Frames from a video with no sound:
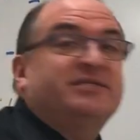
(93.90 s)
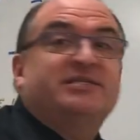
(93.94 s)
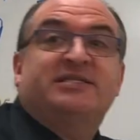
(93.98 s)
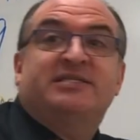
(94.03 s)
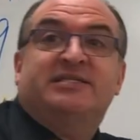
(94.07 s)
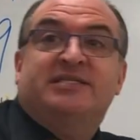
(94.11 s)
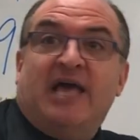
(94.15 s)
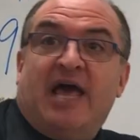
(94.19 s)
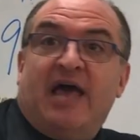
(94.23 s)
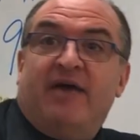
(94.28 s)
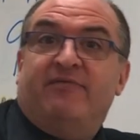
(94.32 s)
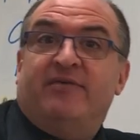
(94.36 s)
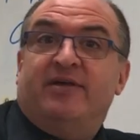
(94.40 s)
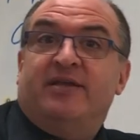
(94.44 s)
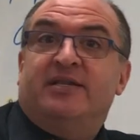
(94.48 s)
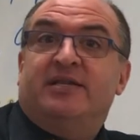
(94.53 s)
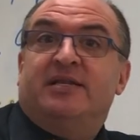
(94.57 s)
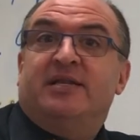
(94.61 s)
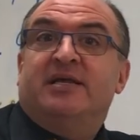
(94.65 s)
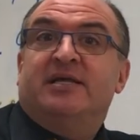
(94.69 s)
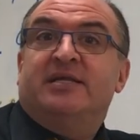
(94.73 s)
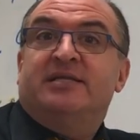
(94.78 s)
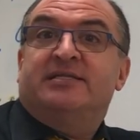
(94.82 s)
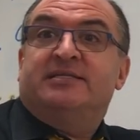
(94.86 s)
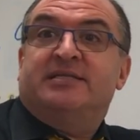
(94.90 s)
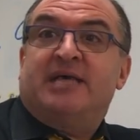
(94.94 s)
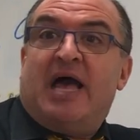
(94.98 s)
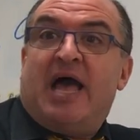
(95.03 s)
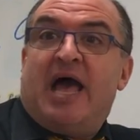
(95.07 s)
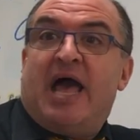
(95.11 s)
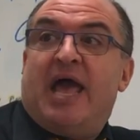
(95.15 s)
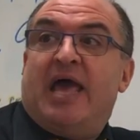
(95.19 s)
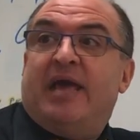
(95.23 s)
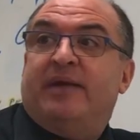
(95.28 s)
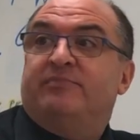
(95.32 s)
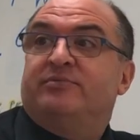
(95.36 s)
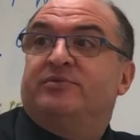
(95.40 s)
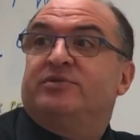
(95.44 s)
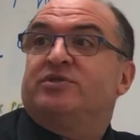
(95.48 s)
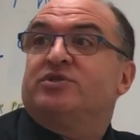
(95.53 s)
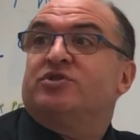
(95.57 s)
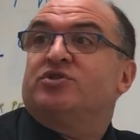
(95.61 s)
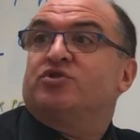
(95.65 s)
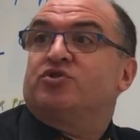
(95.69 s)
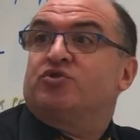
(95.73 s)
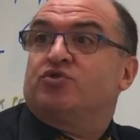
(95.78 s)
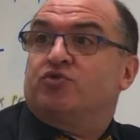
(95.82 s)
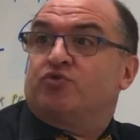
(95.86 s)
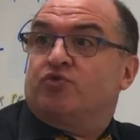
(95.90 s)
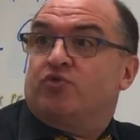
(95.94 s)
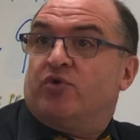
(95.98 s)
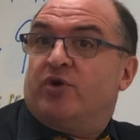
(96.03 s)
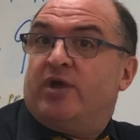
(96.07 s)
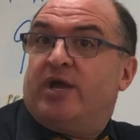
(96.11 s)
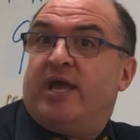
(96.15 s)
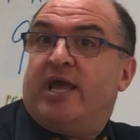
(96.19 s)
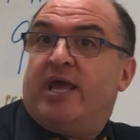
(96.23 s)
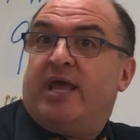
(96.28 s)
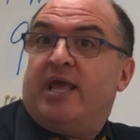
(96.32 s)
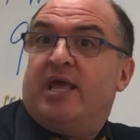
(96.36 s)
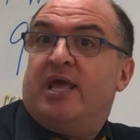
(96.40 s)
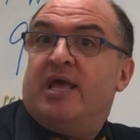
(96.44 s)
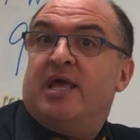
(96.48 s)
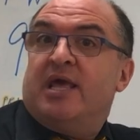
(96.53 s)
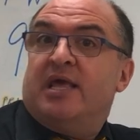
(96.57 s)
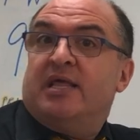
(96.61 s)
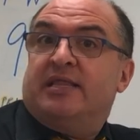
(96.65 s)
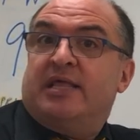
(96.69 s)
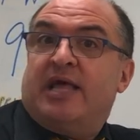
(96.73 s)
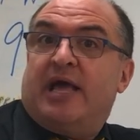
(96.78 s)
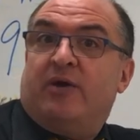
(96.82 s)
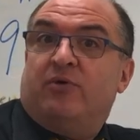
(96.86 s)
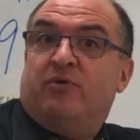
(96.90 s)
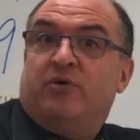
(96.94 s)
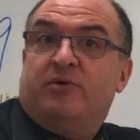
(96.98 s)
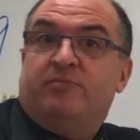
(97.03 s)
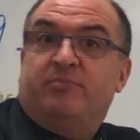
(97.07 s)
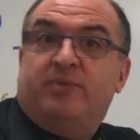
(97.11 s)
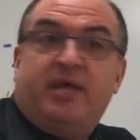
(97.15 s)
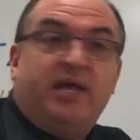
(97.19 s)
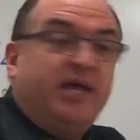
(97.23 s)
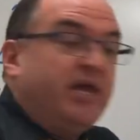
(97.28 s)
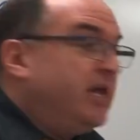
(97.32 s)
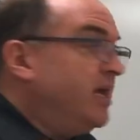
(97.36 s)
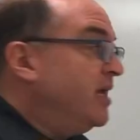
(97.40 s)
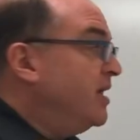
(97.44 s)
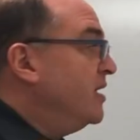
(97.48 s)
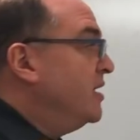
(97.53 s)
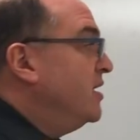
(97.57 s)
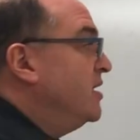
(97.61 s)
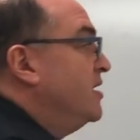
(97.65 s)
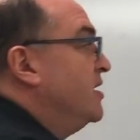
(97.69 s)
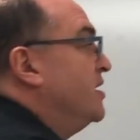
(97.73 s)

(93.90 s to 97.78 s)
7 times 3? That would be